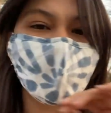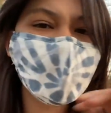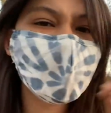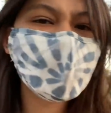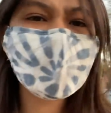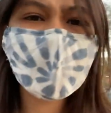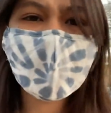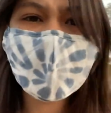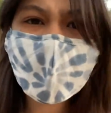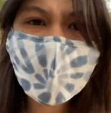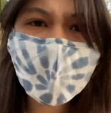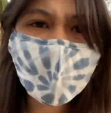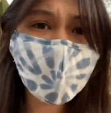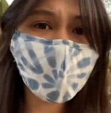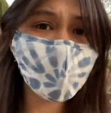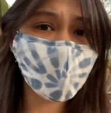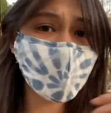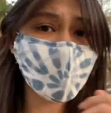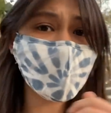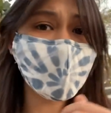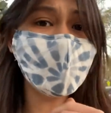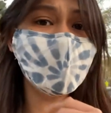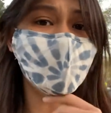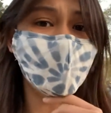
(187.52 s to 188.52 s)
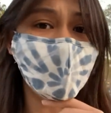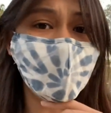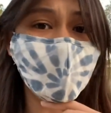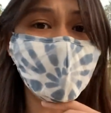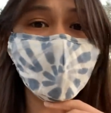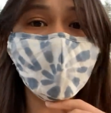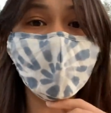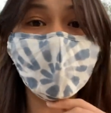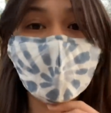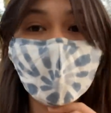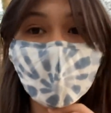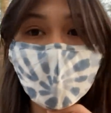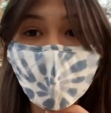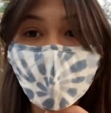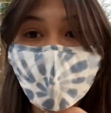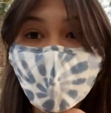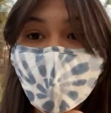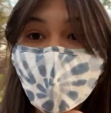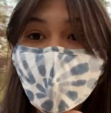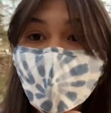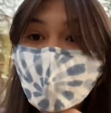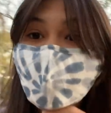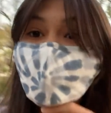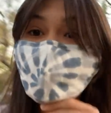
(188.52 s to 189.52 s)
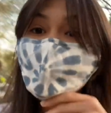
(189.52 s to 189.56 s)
or maybe really awful expensive